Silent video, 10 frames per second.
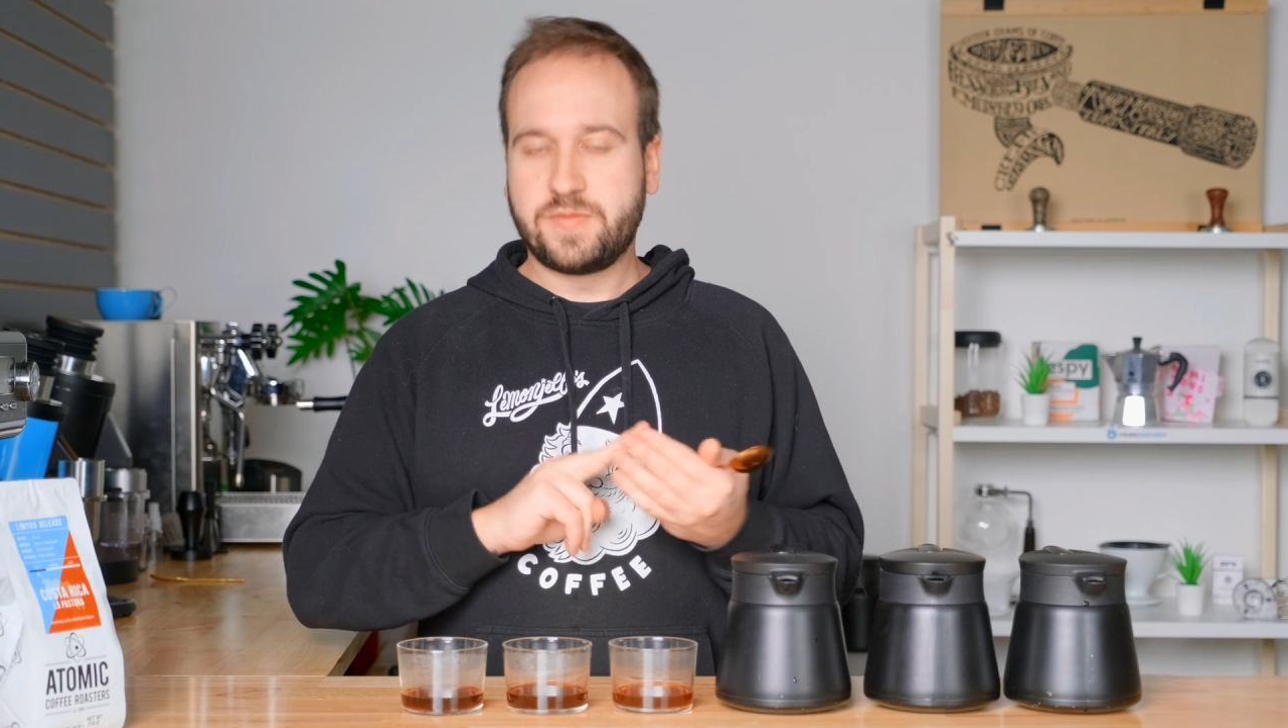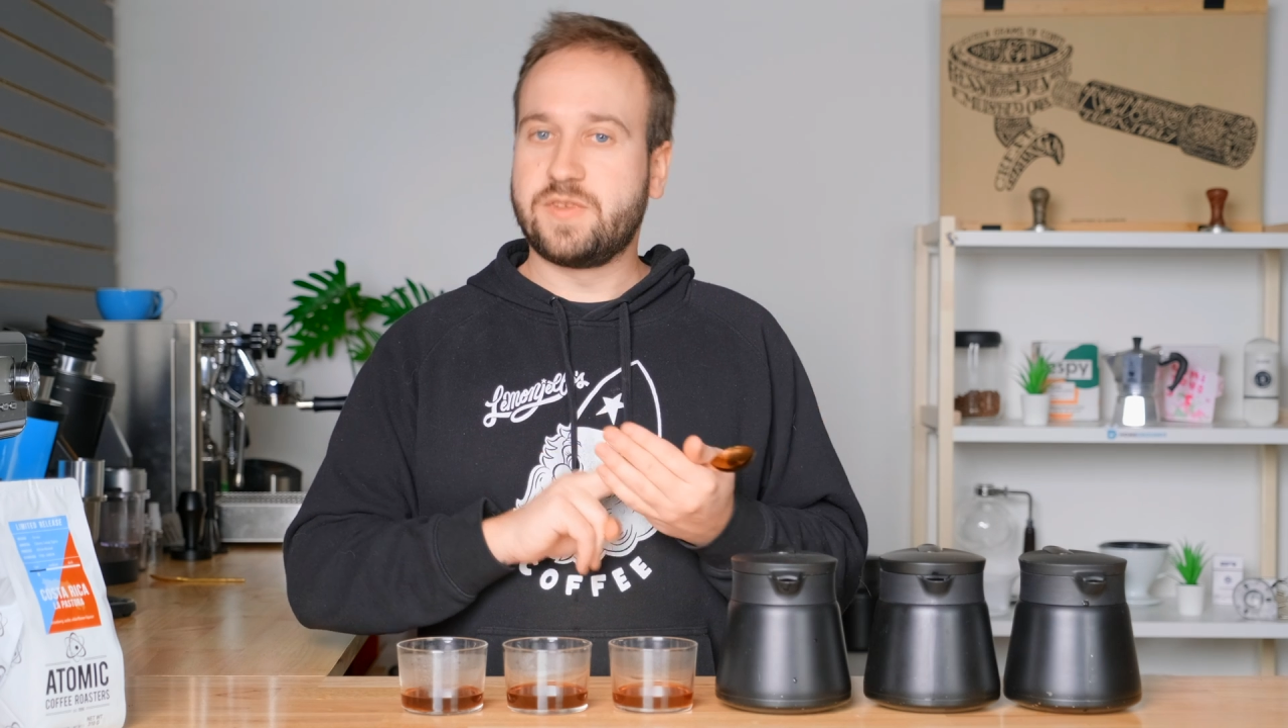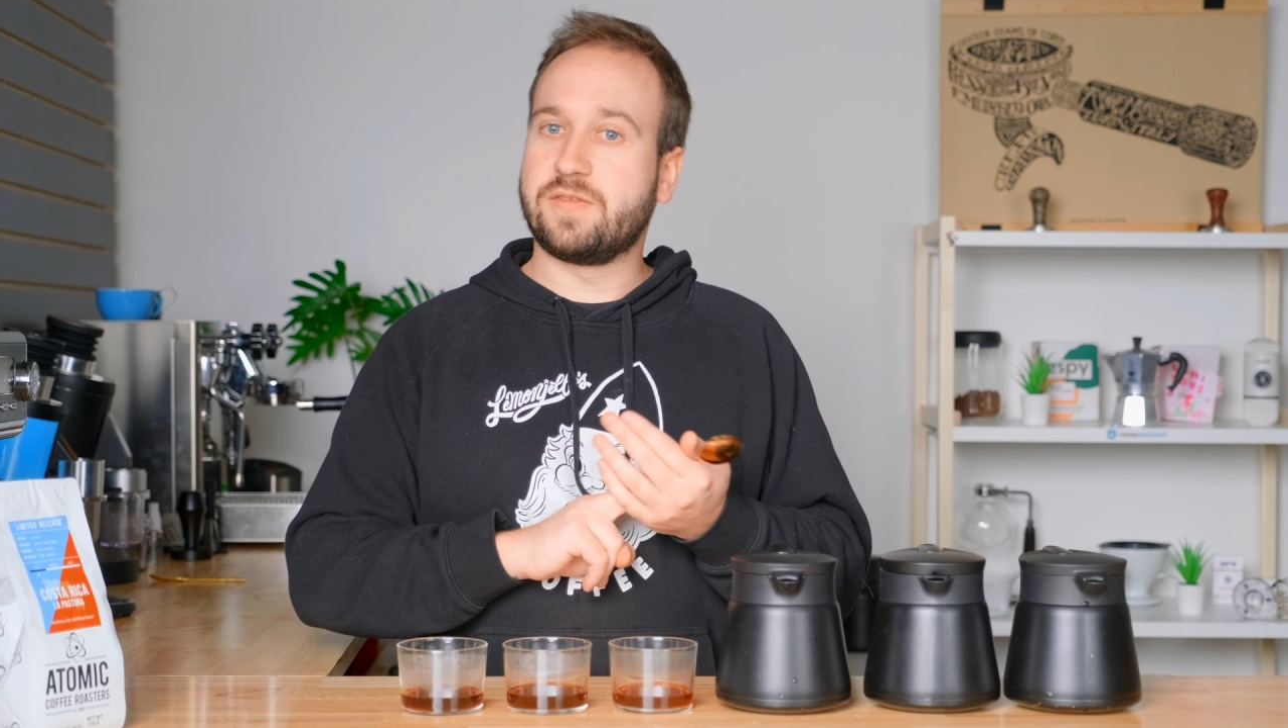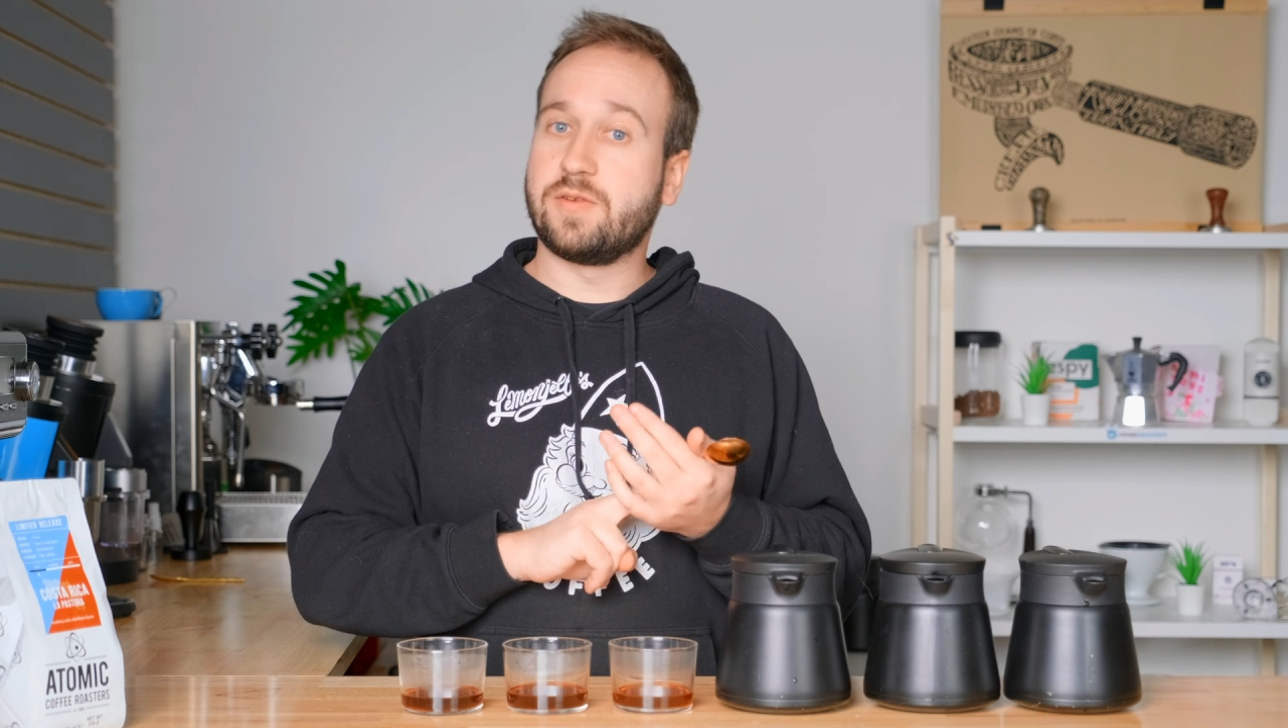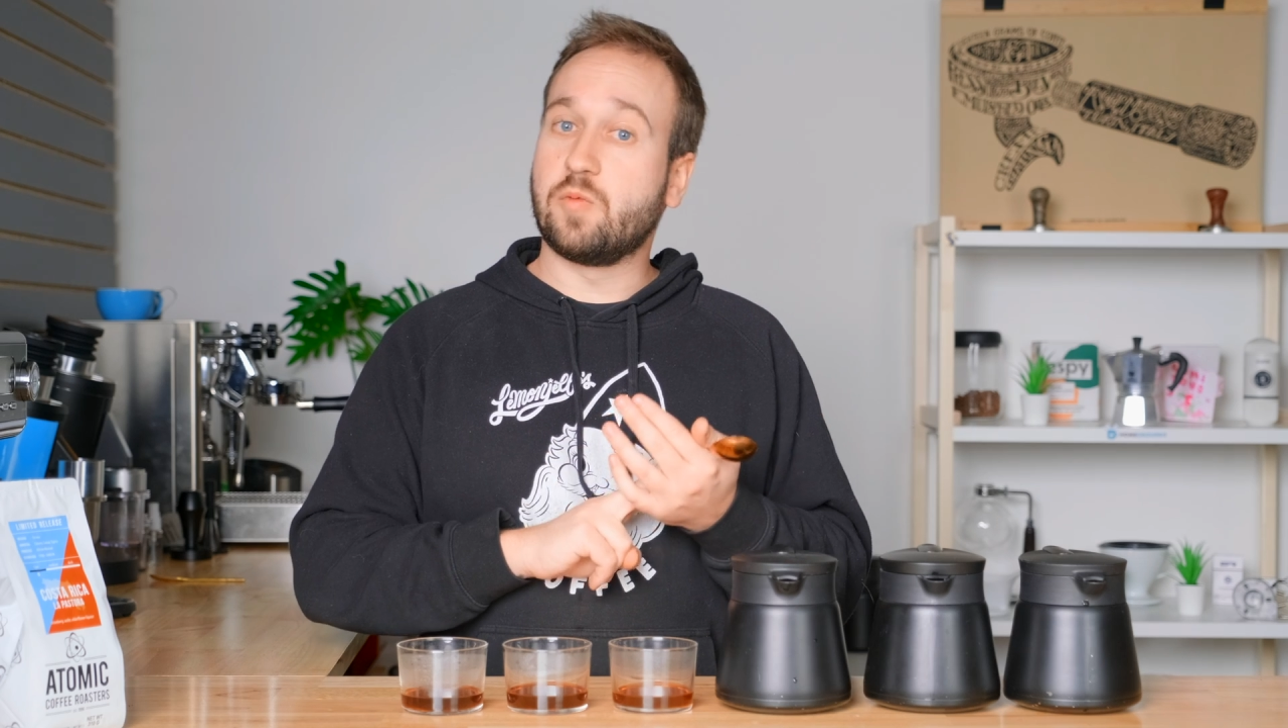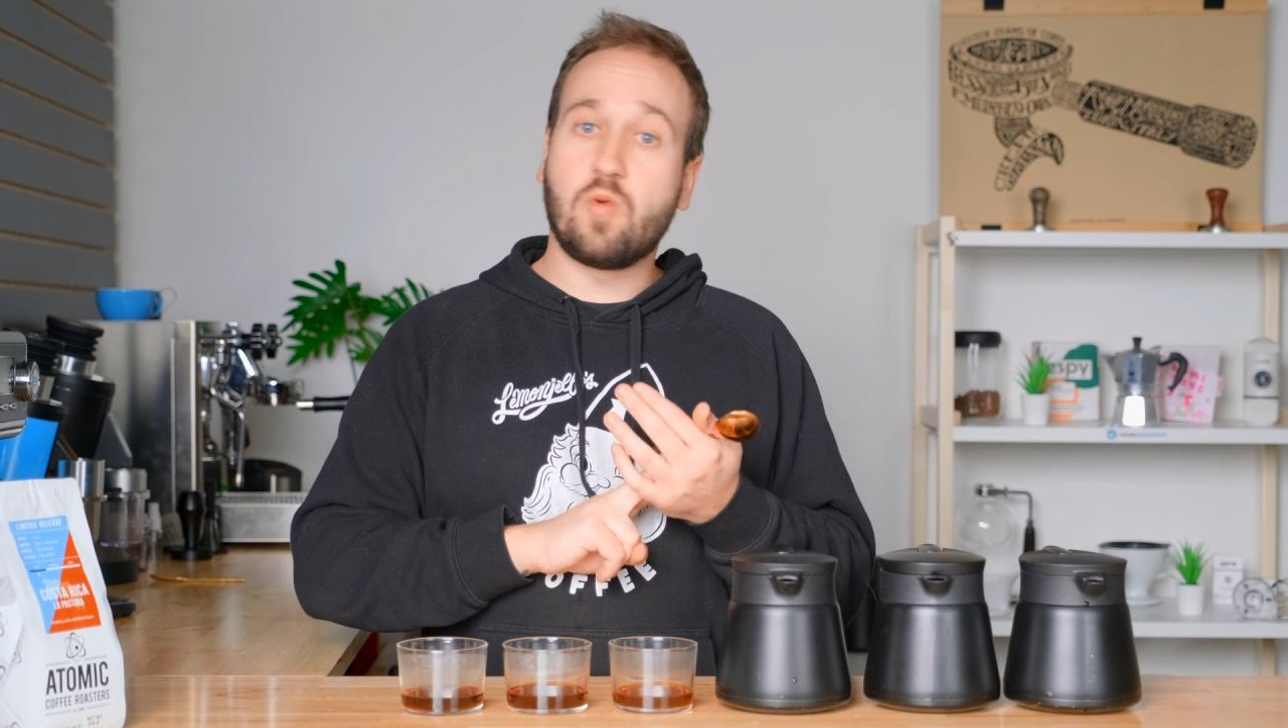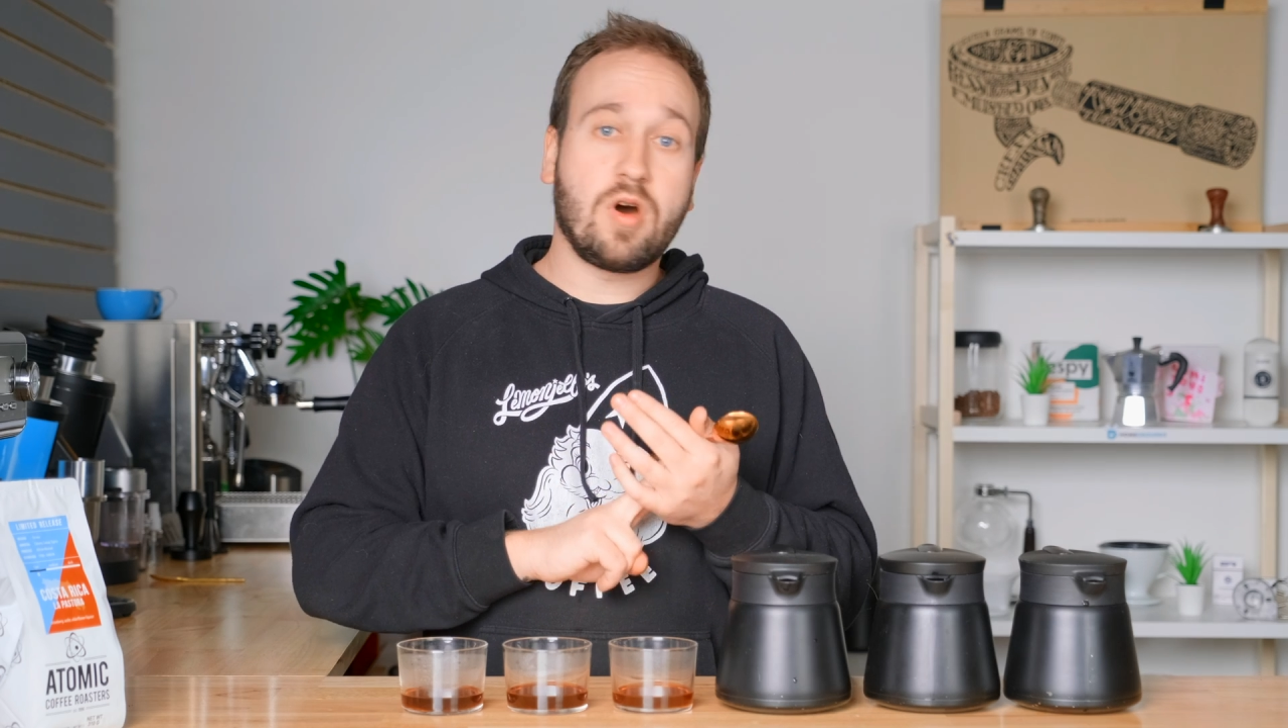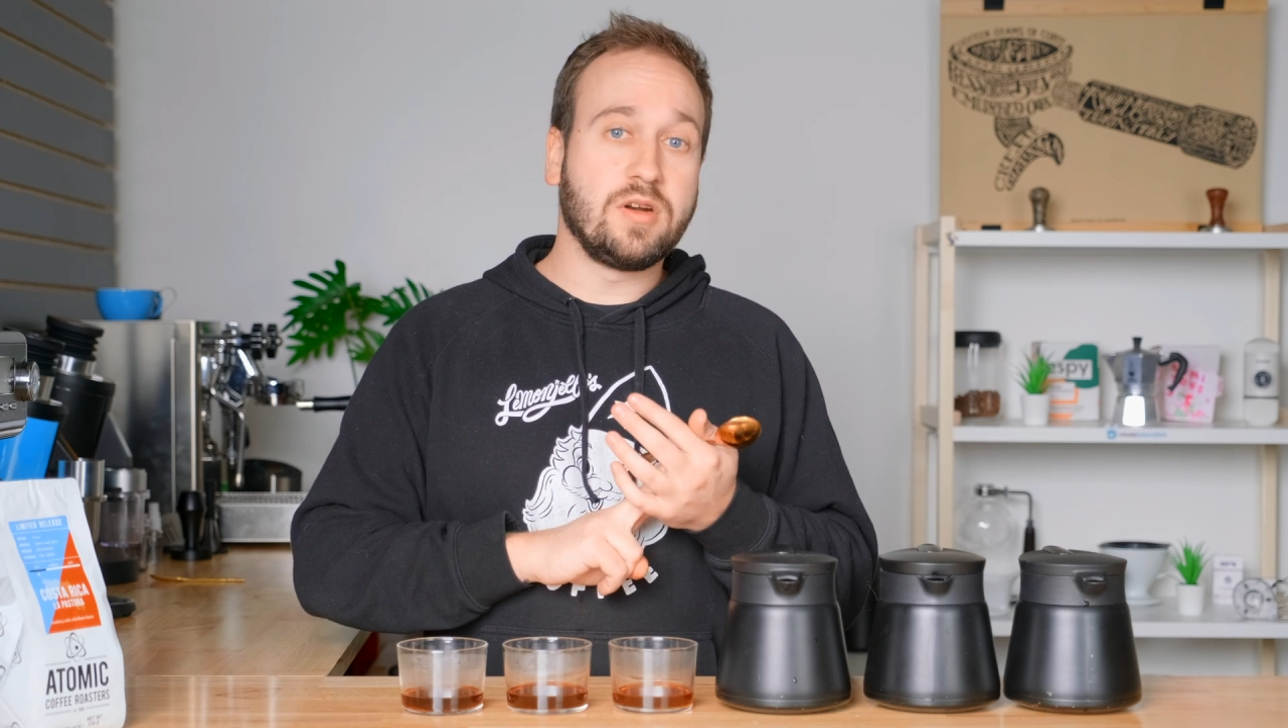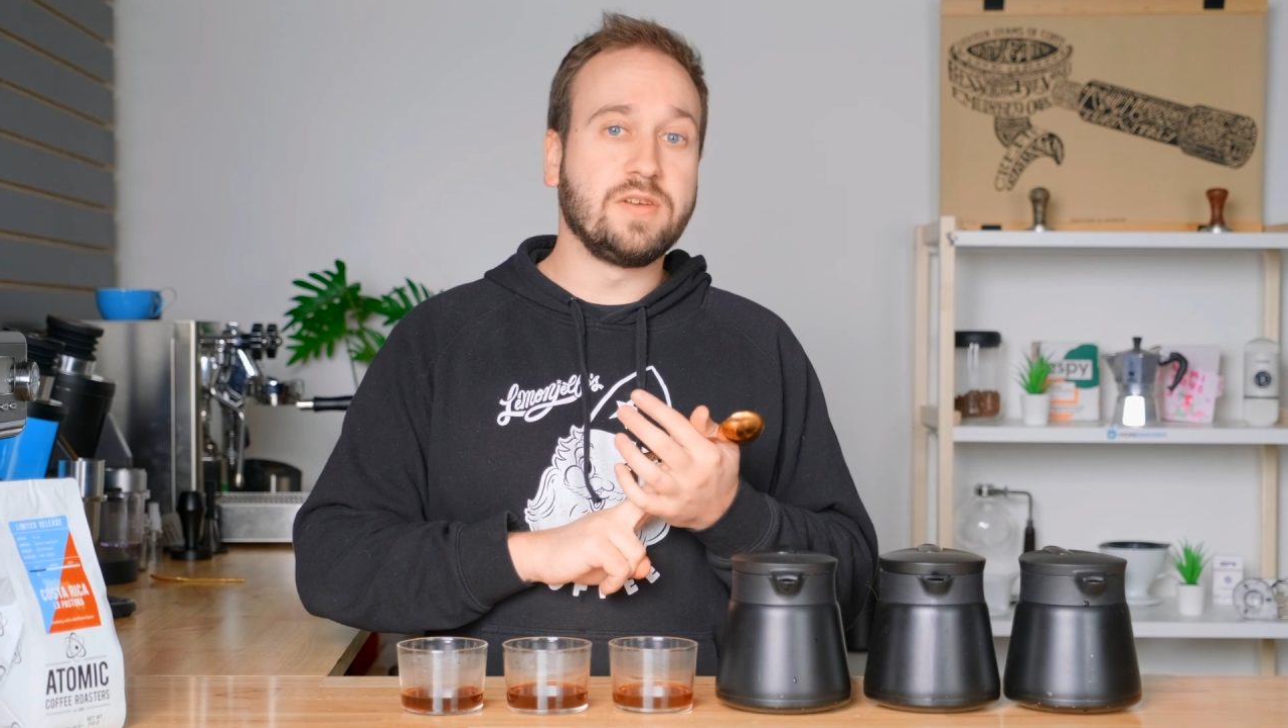different water